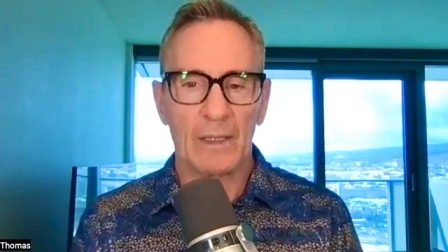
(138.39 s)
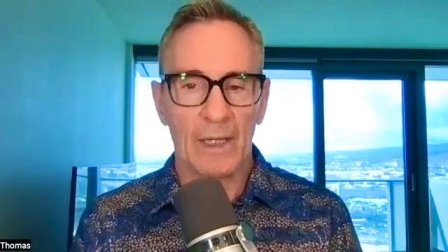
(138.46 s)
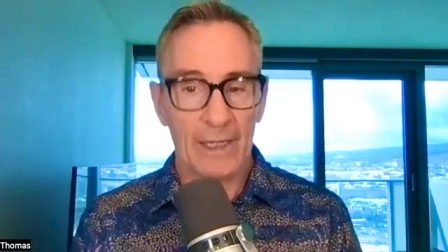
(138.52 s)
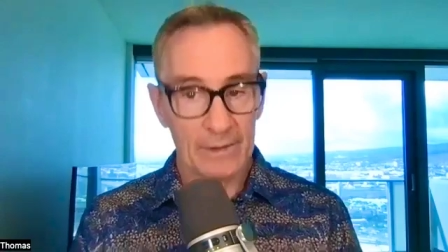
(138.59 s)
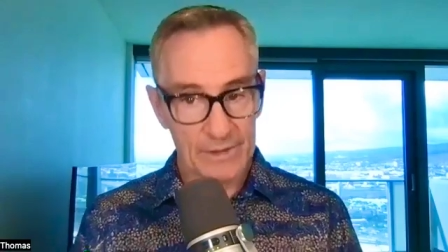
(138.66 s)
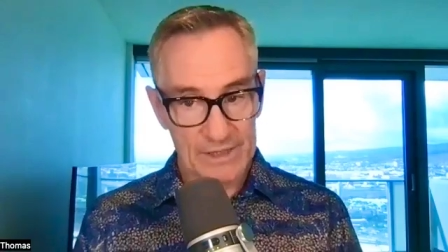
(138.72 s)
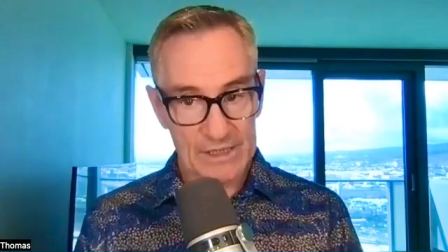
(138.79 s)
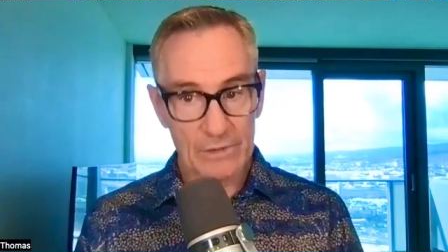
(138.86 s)
I
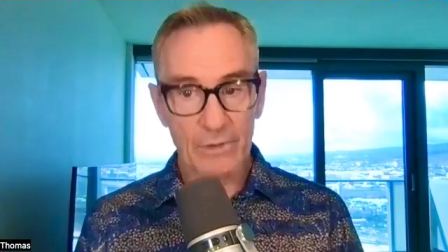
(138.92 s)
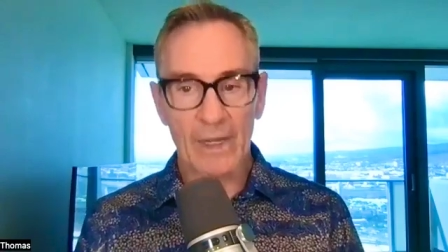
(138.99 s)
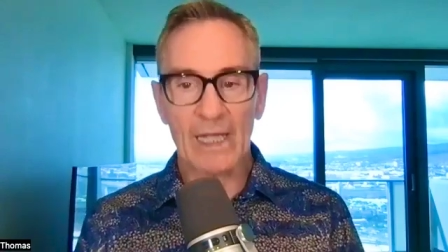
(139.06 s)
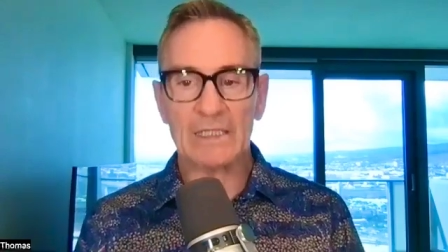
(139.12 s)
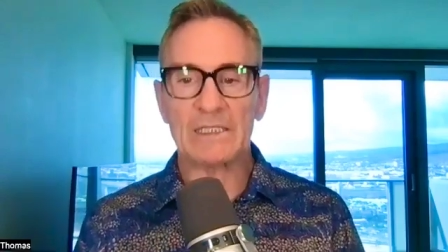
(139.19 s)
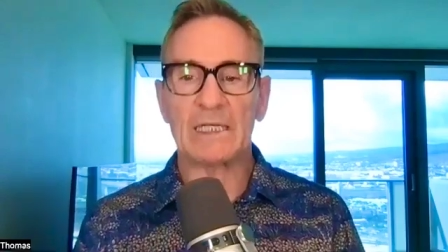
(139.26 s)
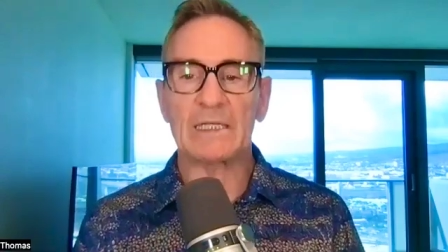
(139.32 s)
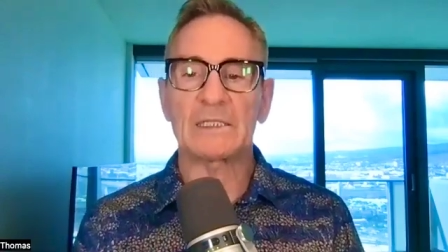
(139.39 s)
had zero
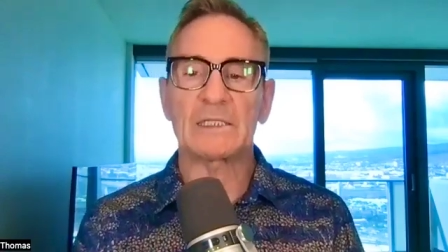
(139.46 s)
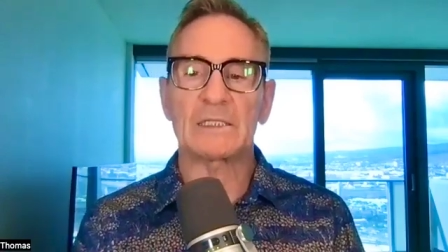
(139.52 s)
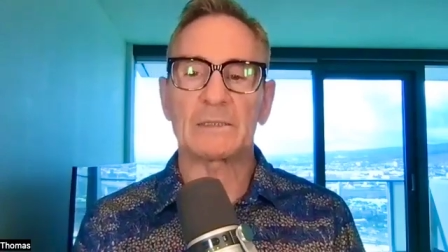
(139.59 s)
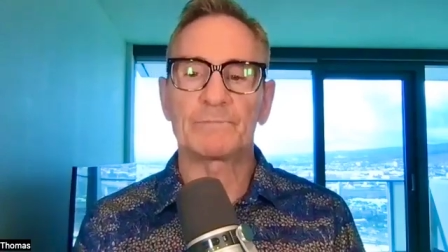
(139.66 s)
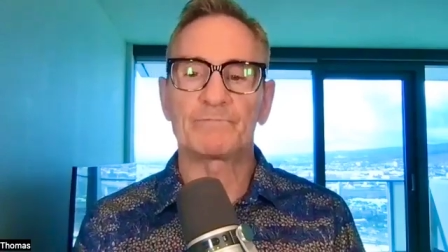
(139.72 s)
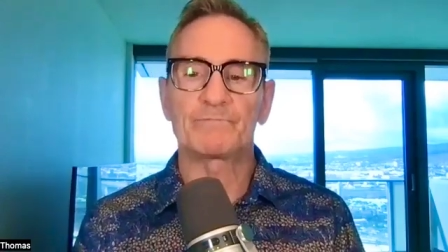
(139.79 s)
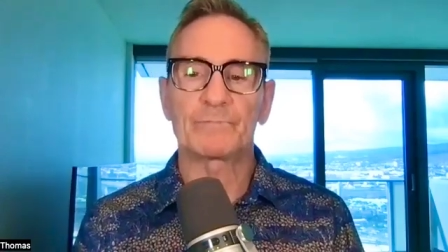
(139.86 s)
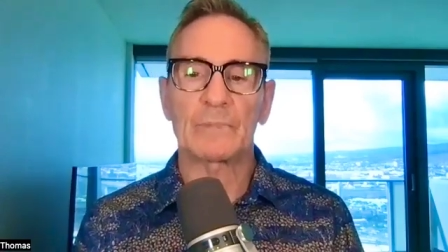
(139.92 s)

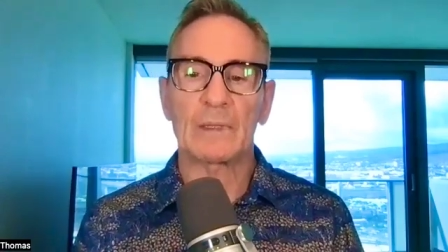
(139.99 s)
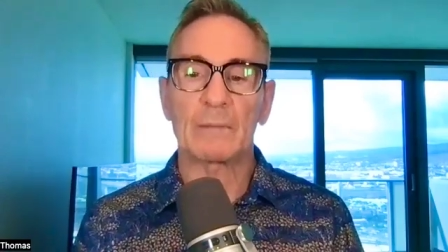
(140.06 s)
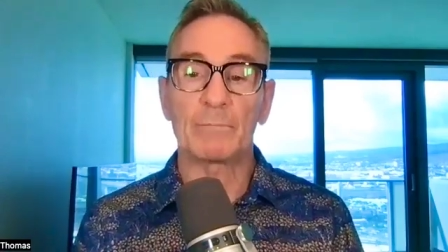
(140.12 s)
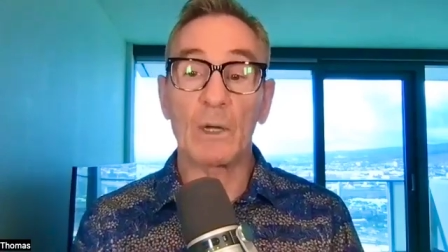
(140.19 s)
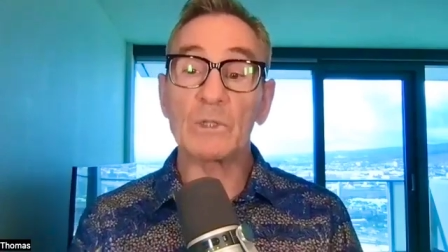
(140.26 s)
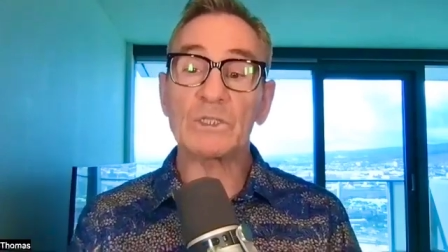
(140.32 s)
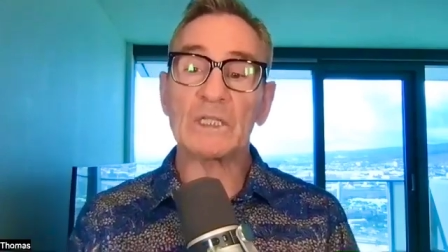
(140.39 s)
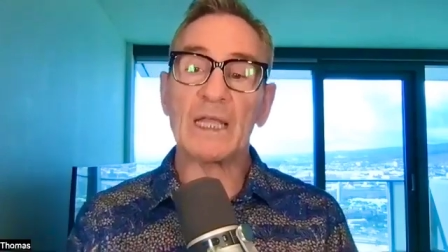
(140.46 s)
assets.
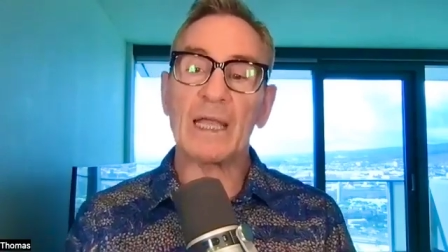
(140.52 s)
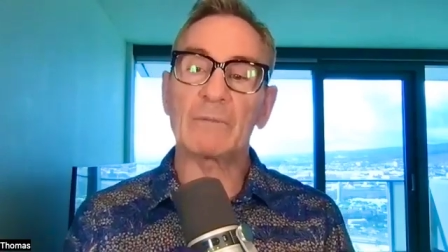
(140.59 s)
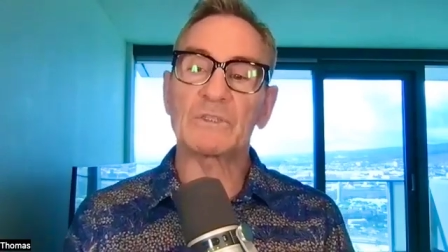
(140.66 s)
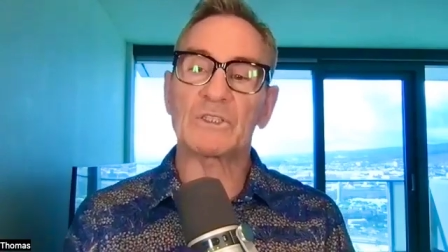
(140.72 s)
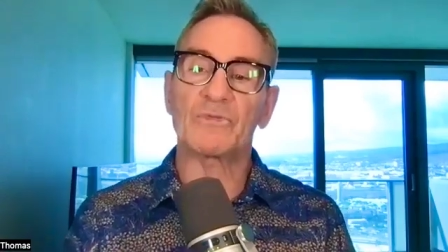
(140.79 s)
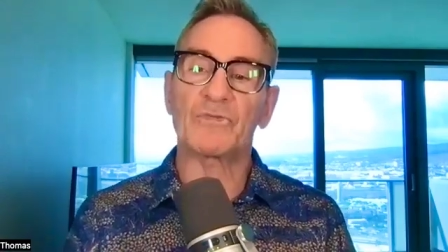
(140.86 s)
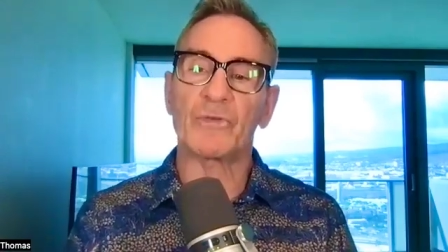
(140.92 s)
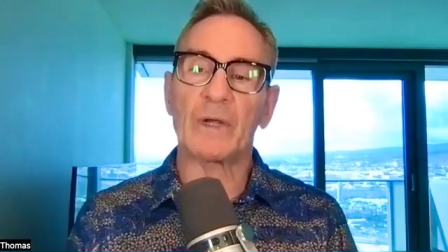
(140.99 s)
Mostly I
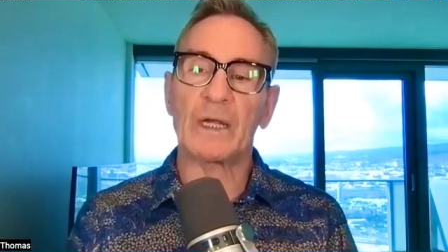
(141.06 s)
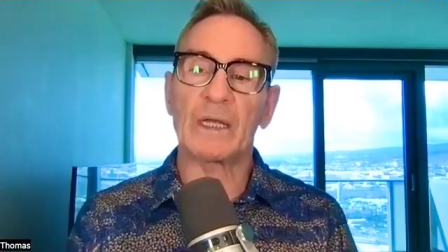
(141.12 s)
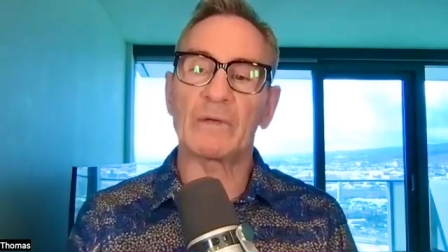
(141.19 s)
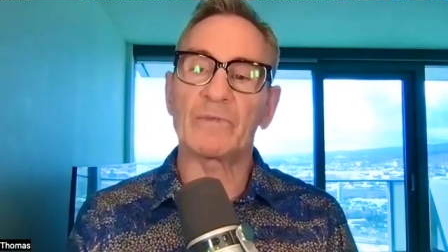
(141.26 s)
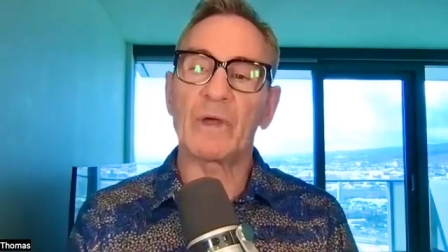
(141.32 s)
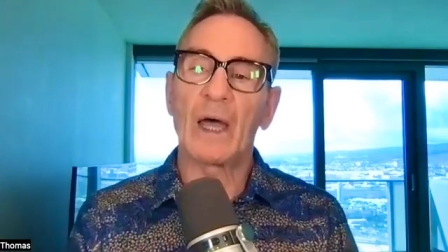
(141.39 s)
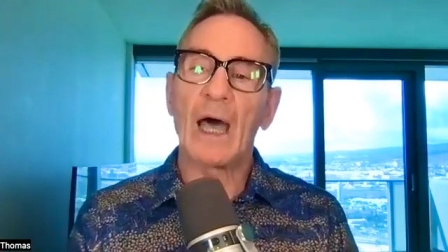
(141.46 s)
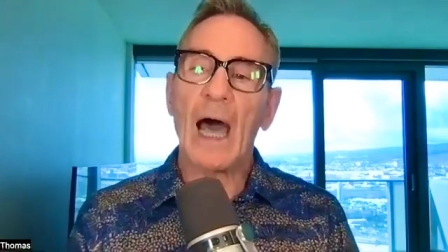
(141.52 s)
was afraid
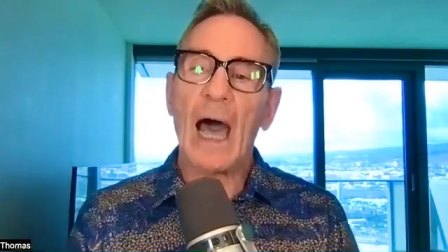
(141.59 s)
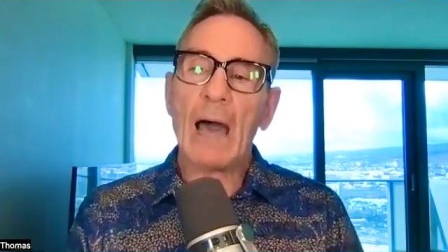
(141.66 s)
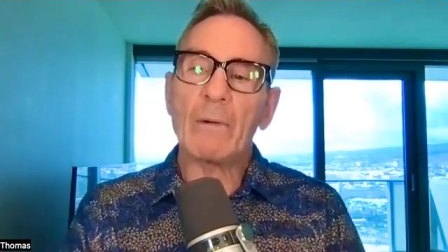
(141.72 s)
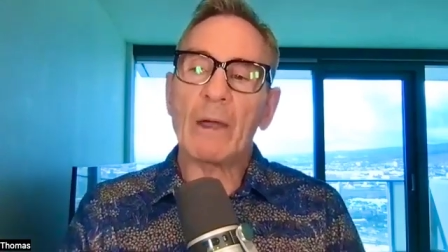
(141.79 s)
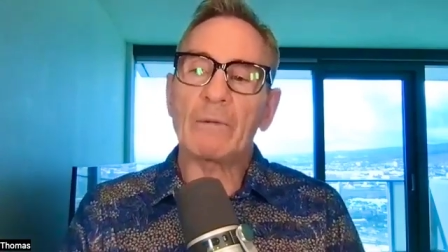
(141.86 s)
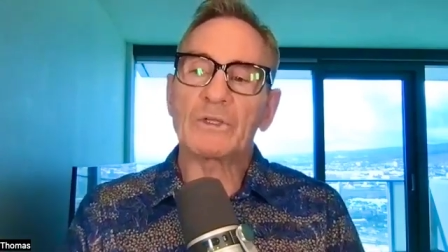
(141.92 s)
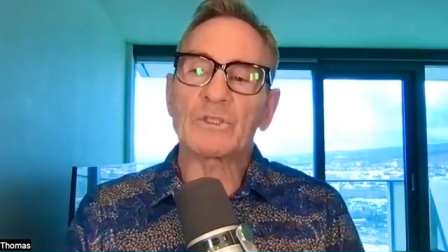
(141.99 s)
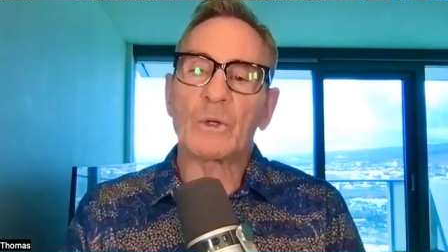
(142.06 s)
of how
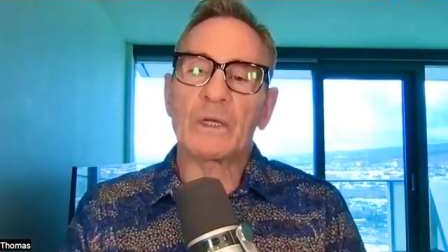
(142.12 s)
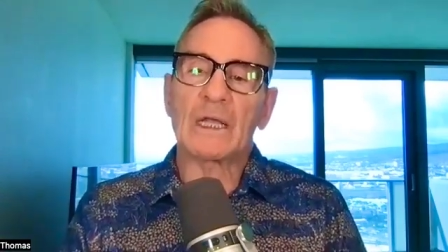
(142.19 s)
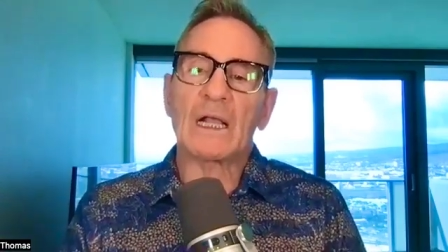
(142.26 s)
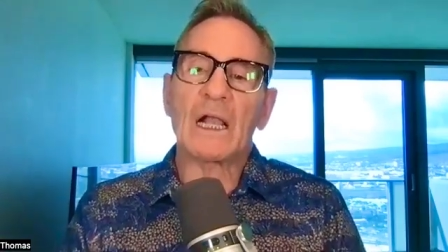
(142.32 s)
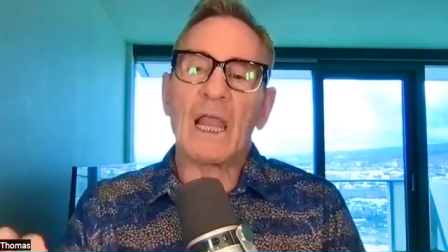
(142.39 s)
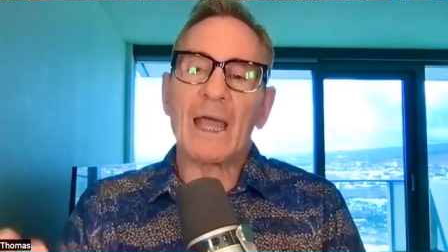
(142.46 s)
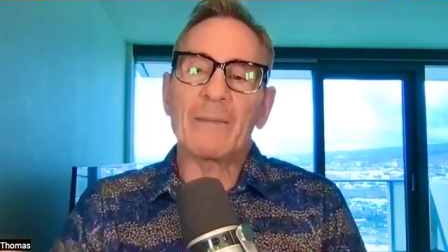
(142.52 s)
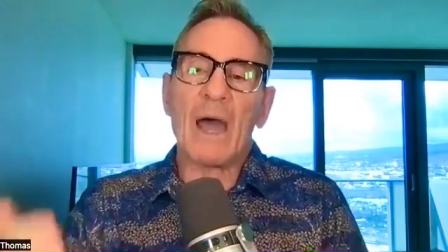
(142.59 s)
I was going to
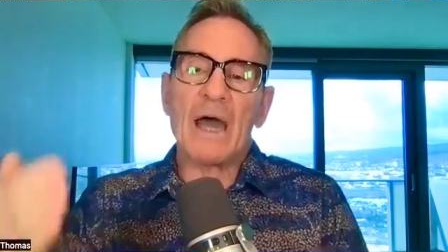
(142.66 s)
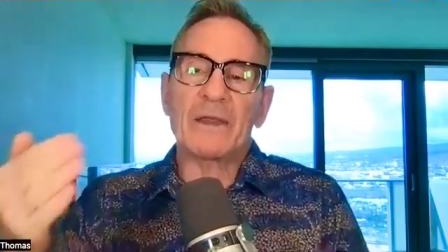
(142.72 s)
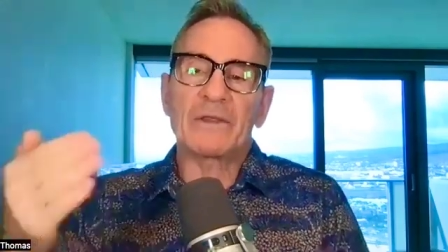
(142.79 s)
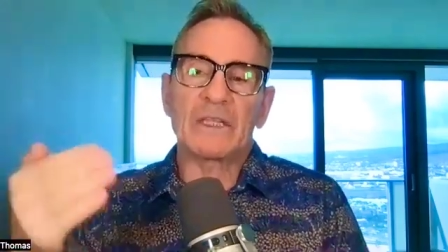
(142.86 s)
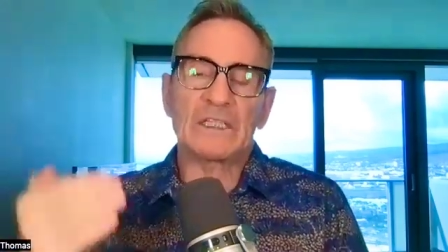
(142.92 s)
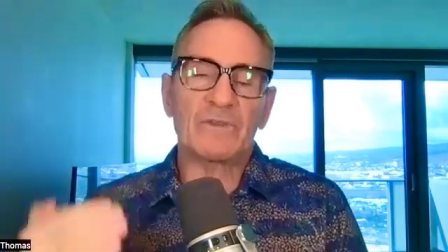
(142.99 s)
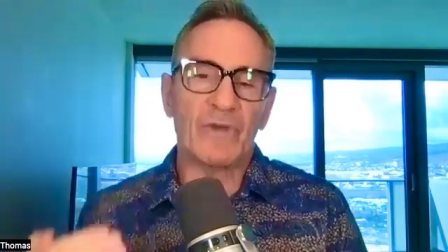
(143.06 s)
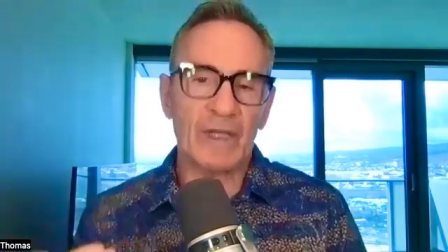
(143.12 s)
climb out
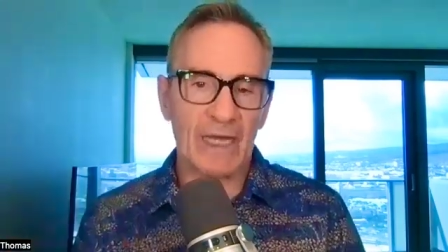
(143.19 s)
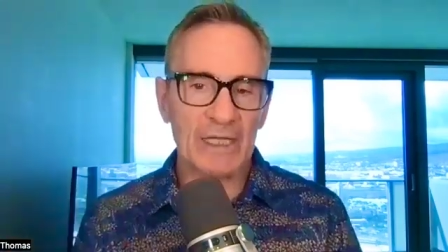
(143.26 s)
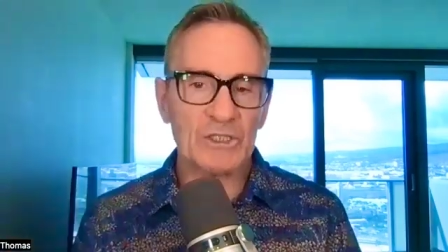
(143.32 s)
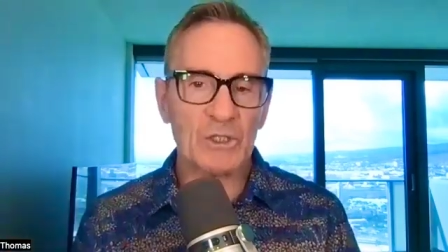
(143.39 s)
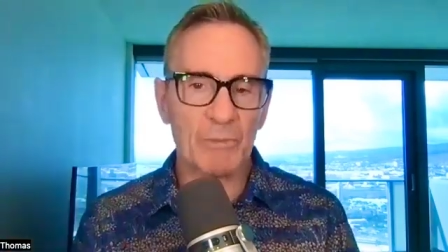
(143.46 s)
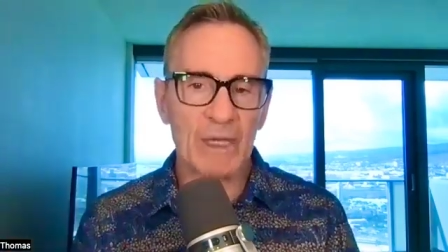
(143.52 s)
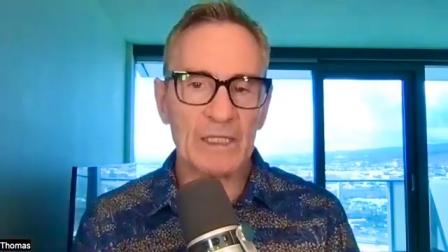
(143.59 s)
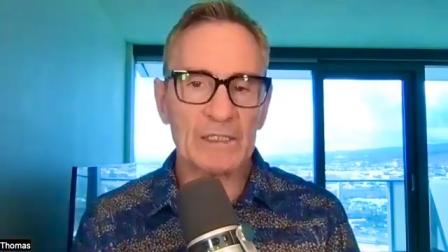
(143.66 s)
of this
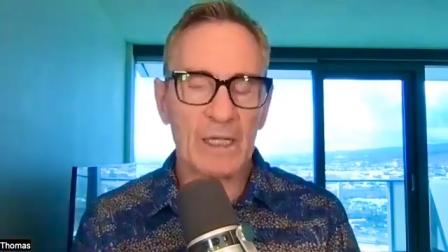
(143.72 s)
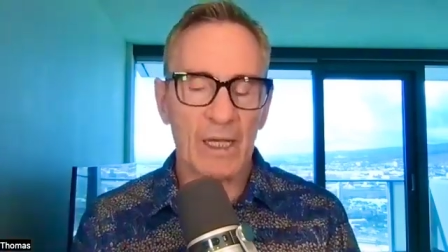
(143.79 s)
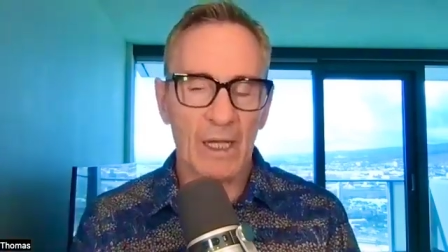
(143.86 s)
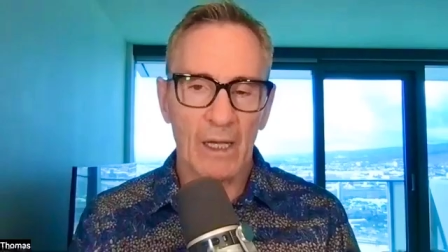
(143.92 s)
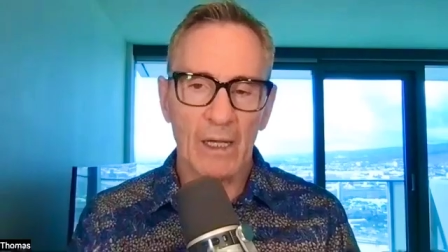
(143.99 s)
financial mess